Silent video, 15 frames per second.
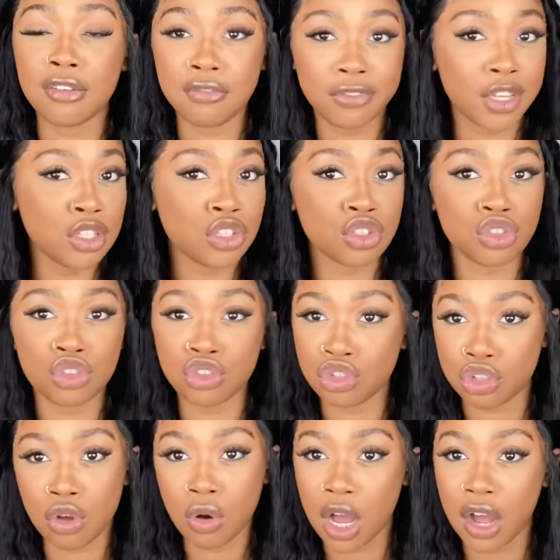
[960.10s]
fits
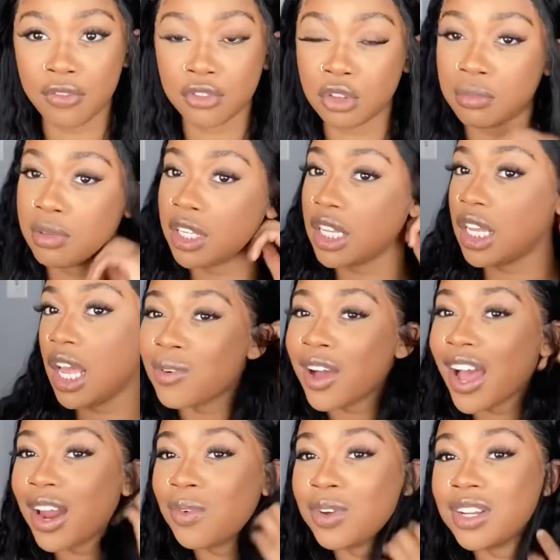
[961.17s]
so comfortably. I
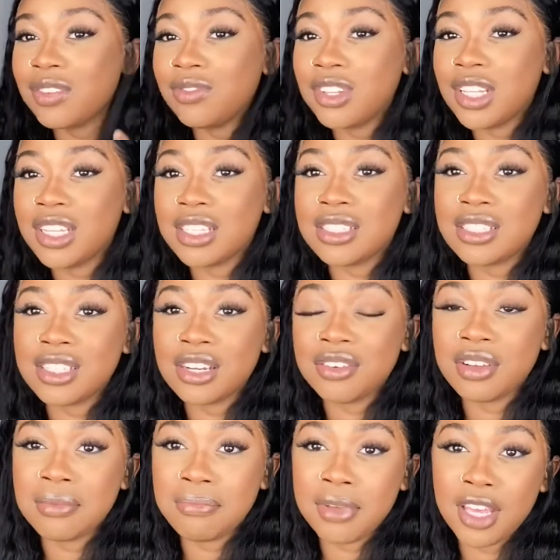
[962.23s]
wouldn't really consider
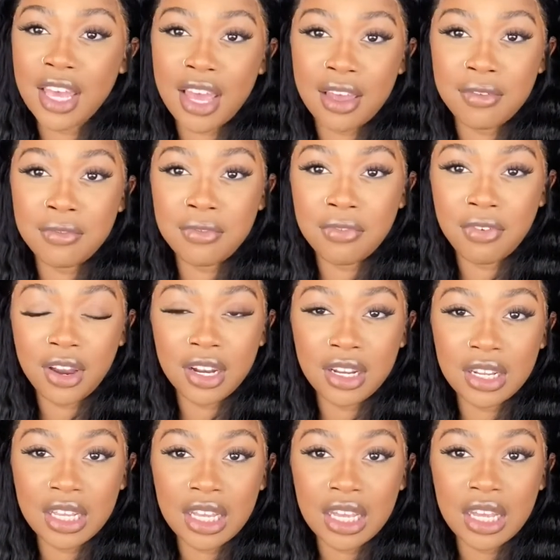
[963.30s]
it big head
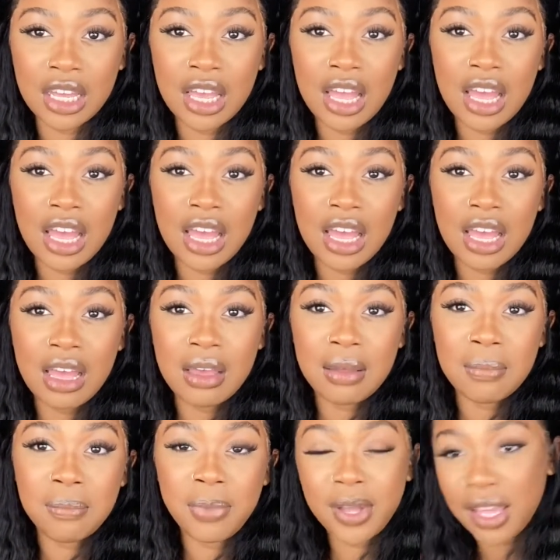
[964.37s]
friendly,
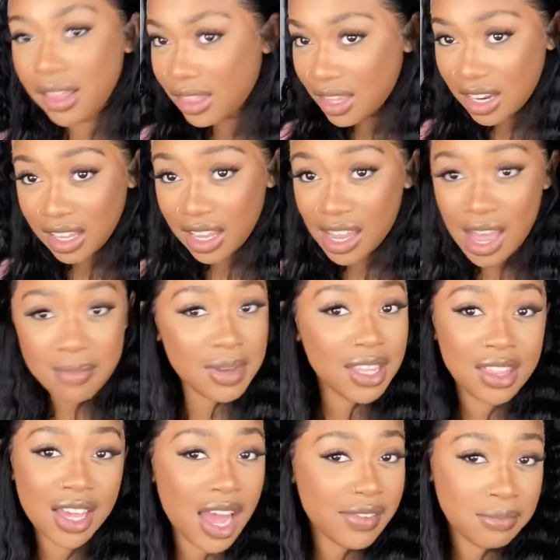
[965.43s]
but then again, y'all might think
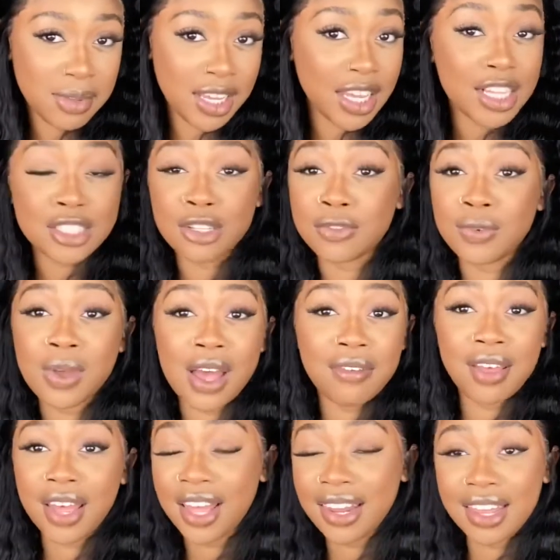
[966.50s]
I have a big head. So if you have a
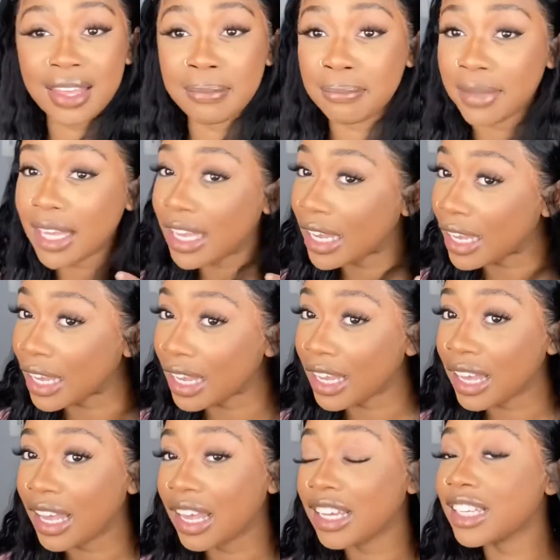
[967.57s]
head like me,
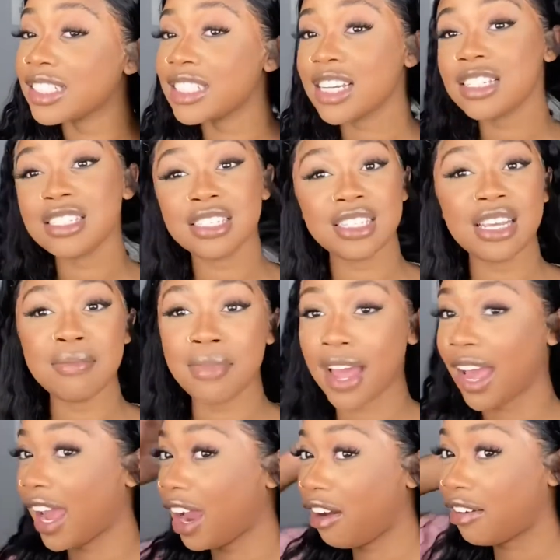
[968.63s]
because y'all see my
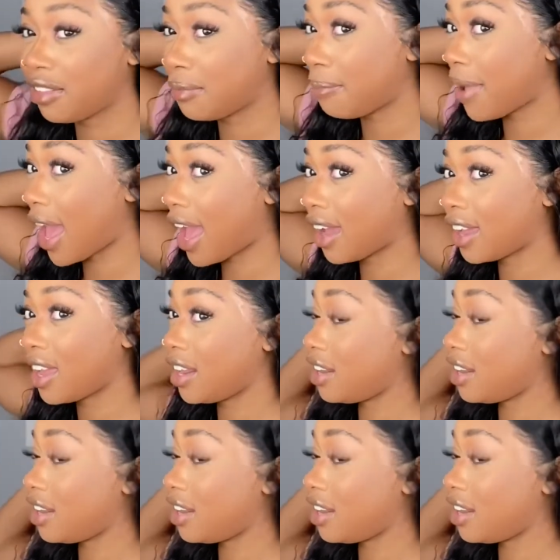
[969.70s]
hair in the back, and